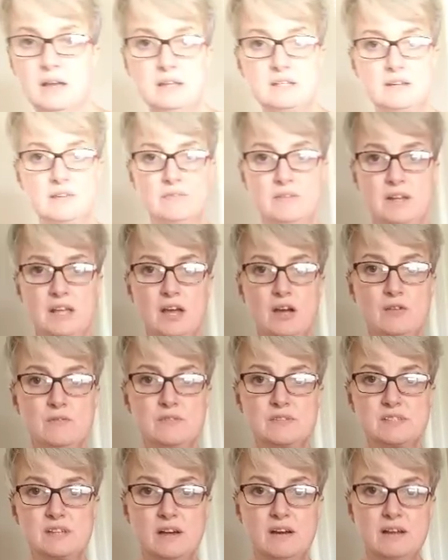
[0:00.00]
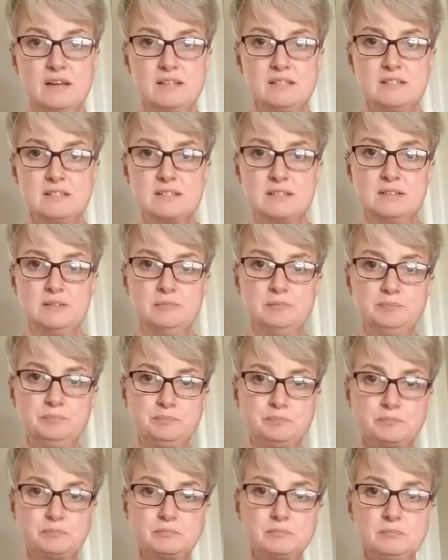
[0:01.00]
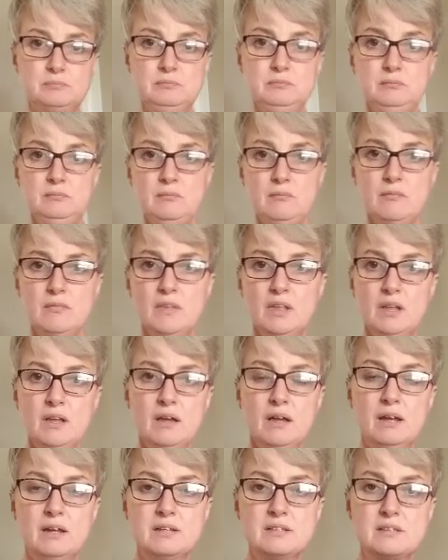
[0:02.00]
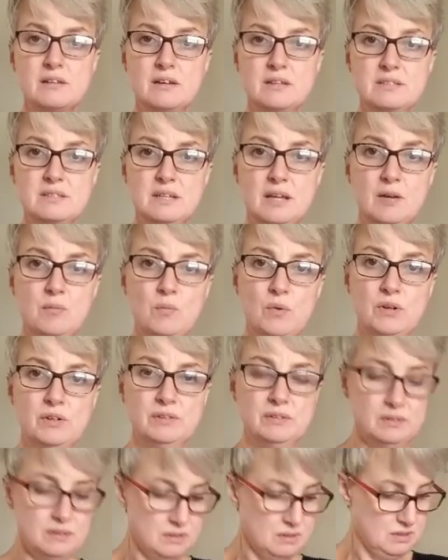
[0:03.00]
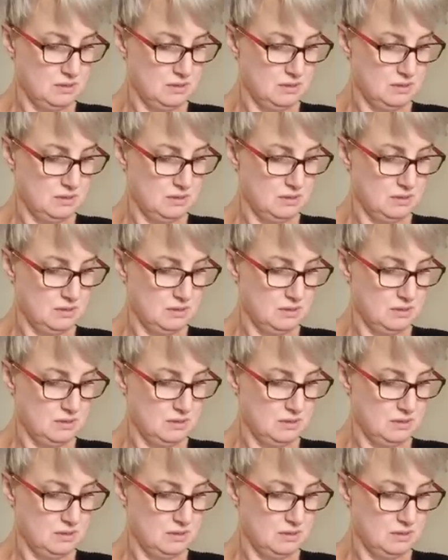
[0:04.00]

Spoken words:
yeah, definitely oversized, isn't it? And I sized down